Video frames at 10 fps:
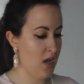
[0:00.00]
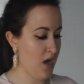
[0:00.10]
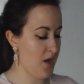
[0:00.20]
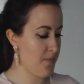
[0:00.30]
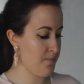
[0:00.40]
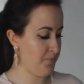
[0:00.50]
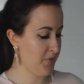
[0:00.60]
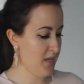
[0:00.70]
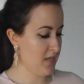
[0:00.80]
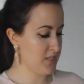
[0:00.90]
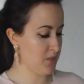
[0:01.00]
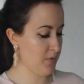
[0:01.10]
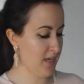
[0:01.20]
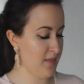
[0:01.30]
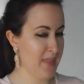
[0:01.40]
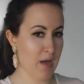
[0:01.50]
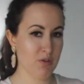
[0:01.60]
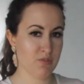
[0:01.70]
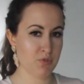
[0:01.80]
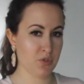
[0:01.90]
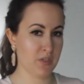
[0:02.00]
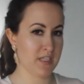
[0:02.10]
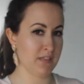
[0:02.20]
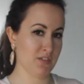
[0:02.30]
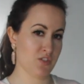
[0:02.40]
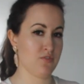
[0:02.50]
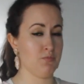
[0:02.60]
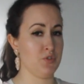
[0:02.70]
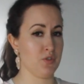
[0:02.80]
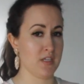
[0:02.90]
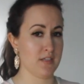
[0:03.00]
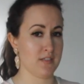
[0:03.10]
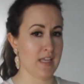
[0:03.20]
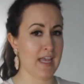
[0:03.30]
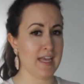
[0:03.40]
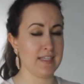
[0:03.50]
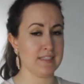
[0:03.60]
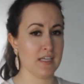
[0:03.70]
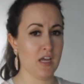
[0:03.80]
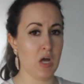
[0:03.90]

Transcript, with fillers: Um, so again, that was from Juni's and this was from Juni's and